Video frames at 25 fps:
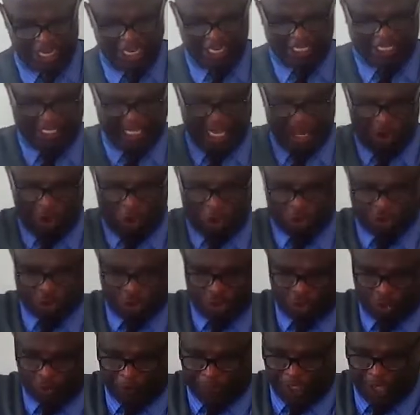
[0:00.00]
he say also
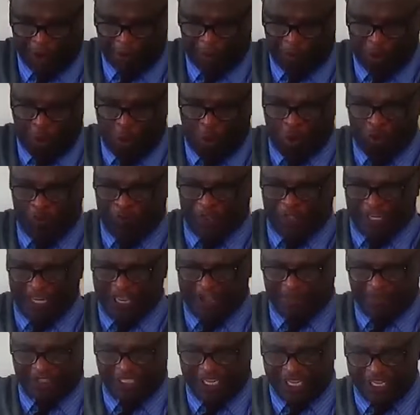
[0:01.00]
to them on the
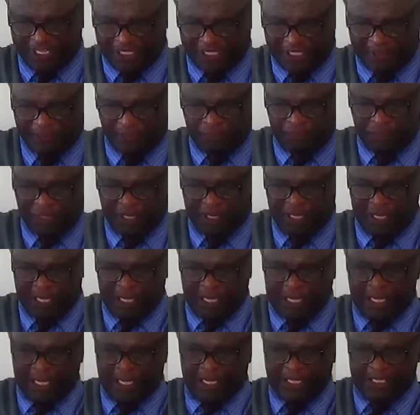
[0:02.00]
left hand,
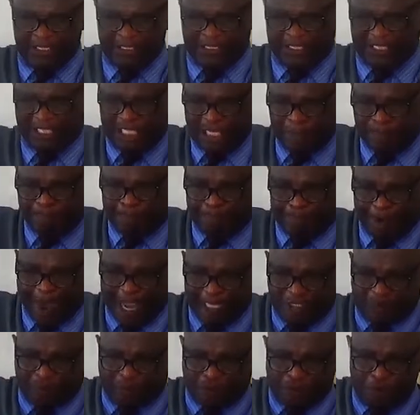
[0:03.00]

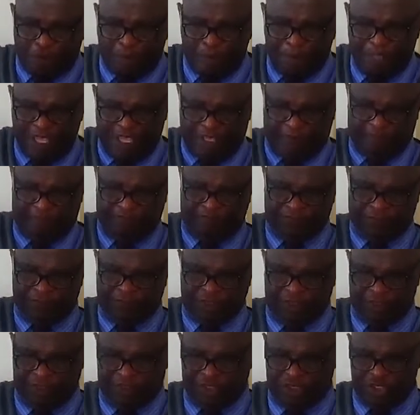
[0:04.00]
Depart from me,
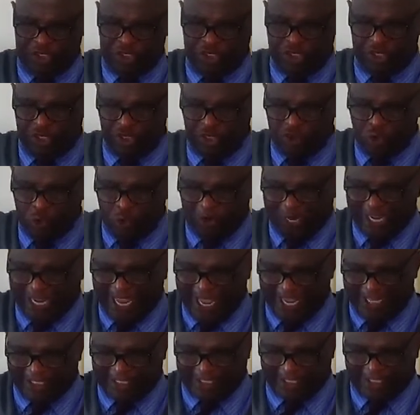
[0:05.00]
you
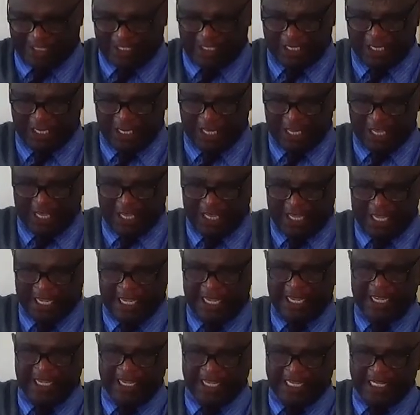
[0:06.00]
cursed,
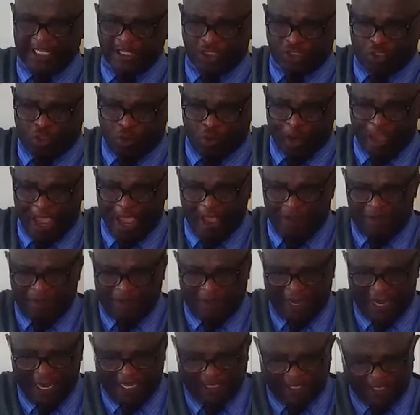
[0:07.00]
into
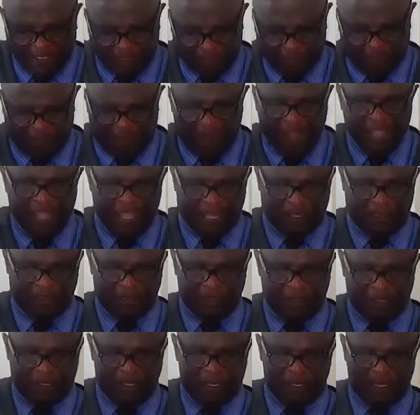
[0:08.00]
everlasting fire,
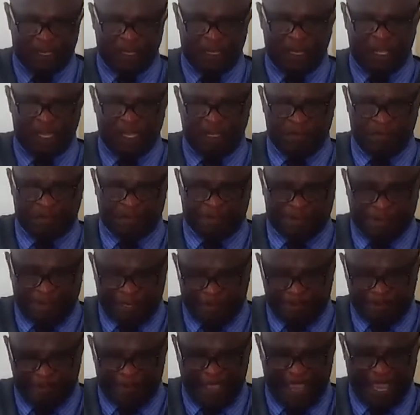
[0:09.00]

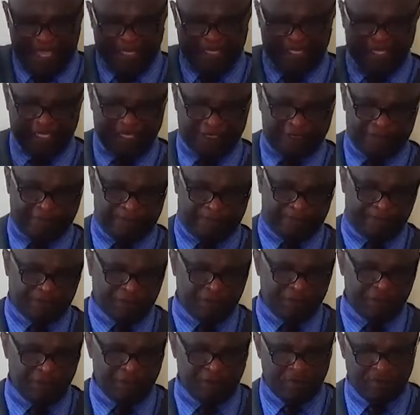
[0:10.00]
prepared
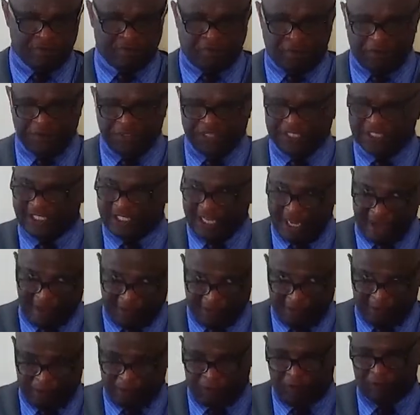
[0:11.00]
for the
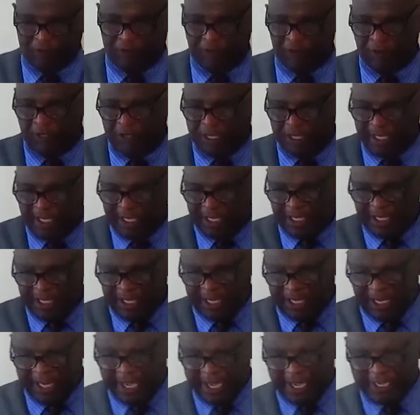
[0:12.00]
devil
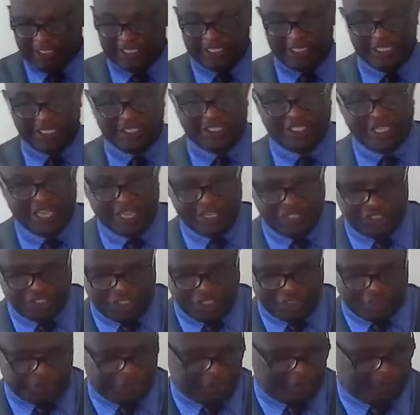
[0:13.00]
and his
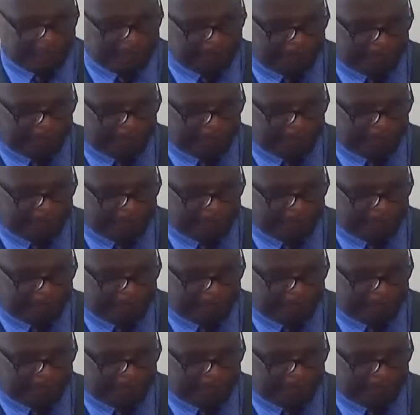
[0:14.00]
angels.